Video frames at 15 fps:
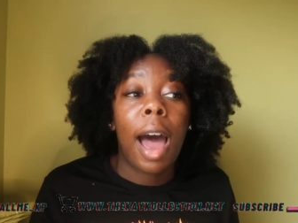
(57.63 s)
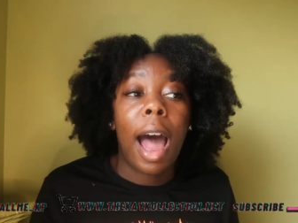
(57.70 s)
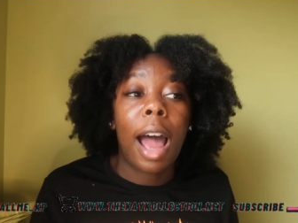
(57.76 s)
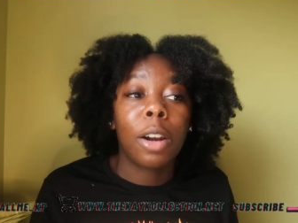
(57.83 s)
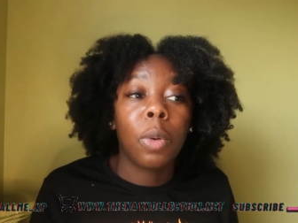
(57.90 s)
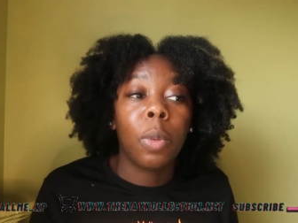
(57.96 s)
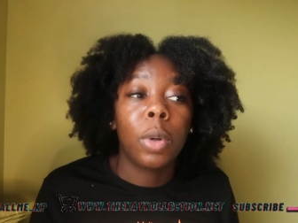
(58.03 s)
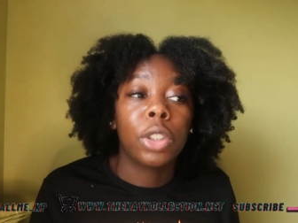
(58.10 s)

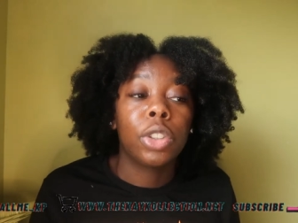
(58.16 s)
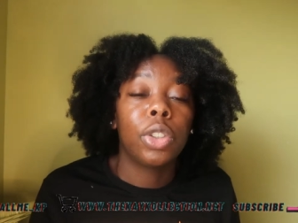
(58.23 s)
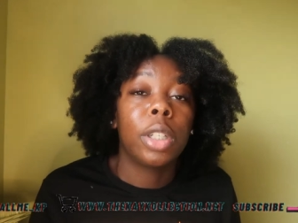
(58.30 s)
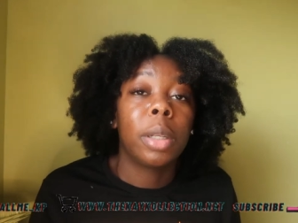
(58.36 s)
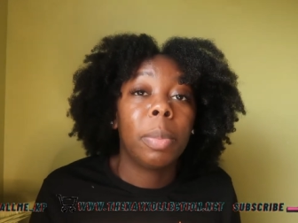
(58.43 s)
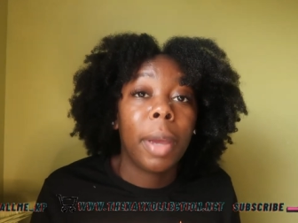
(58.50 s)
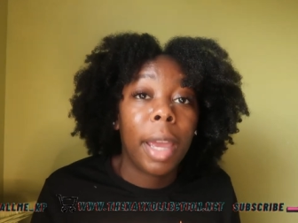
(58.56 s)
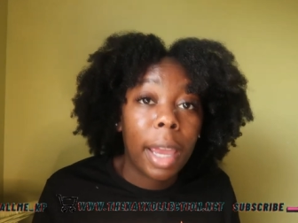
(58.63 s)
I don't want you
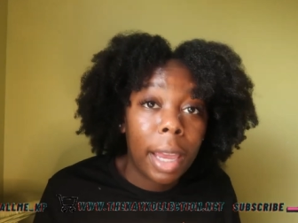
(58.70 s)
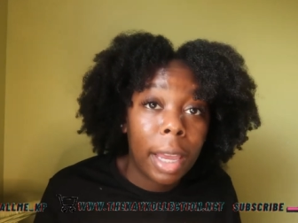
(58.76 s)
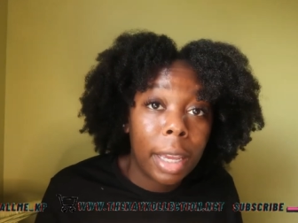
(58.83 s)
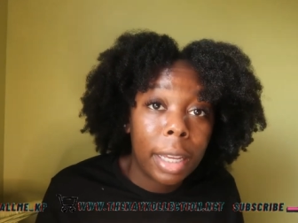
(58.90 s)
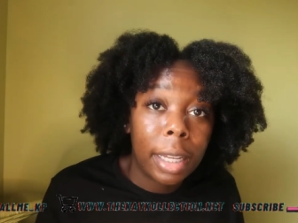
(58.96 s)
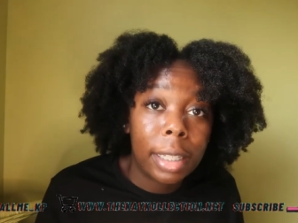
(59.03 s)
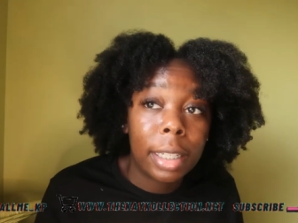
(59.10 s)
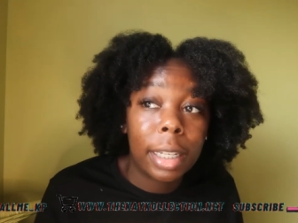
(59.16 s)
to
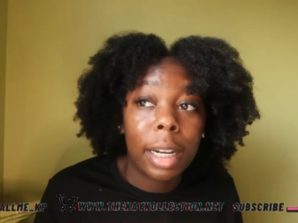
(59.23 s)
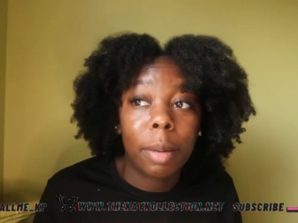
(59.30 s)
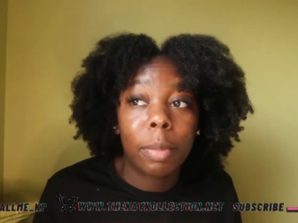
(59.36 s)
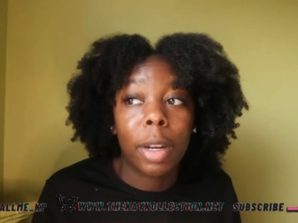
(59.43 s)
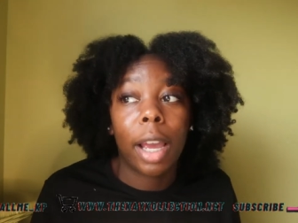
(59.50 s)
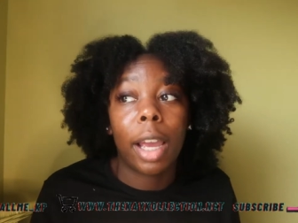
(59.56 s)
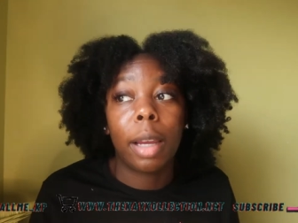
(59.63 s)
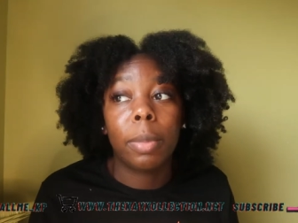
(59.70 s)
pay and then
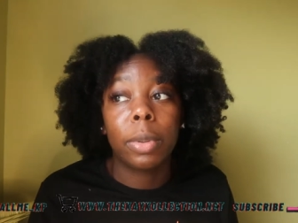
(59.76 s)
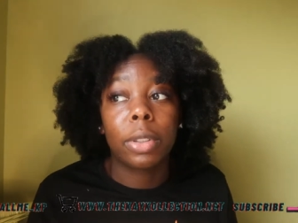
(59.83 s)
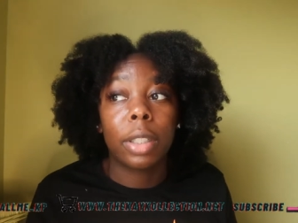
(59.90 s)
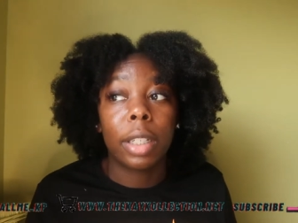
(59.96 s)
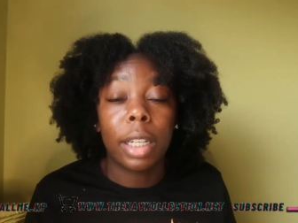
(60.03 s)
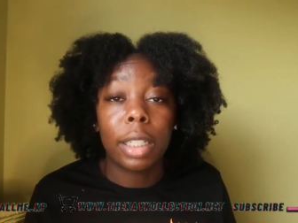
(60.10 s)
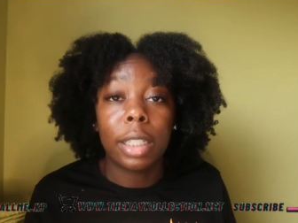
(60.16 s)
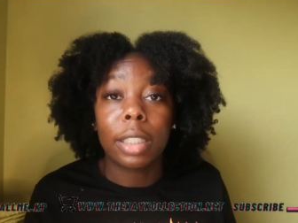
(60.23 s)
I'm not able
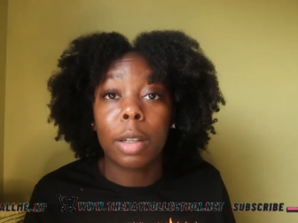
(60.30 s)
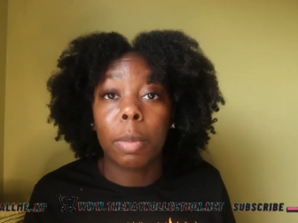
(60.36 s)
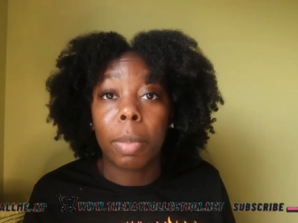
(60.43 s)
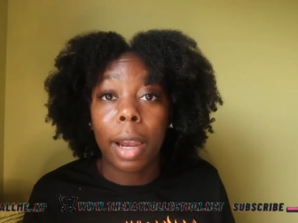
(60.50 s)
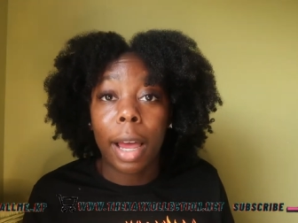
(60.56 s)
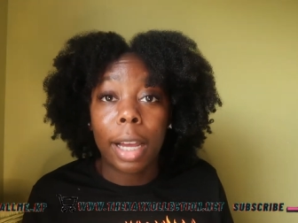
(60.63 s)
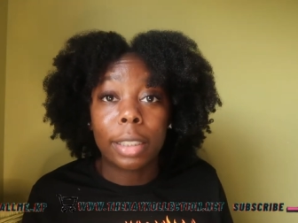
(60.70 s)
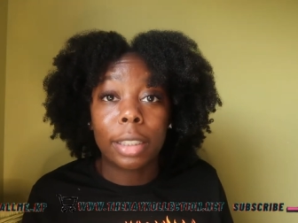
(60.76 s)
to get the
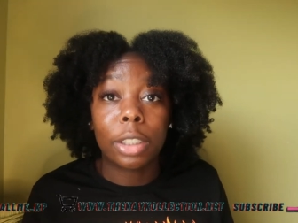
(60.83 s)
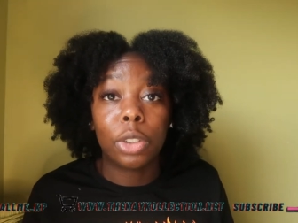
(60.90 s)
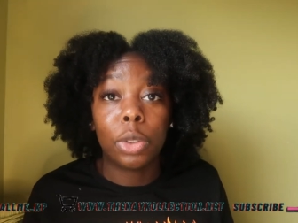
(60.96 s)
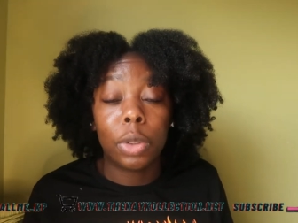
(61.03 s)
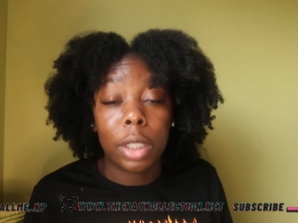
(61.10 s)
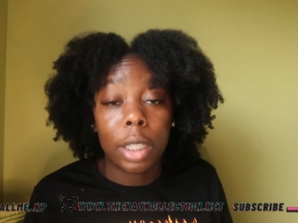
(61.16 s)
supplies that you